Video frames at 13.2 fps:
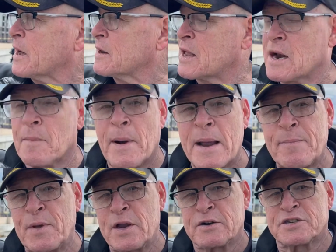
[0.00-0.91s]
And it might
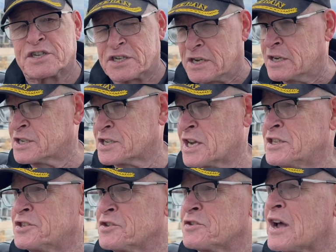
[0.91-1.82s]
be your
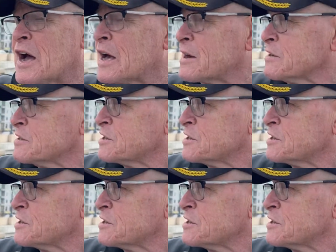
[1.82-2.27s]
sons or daughters.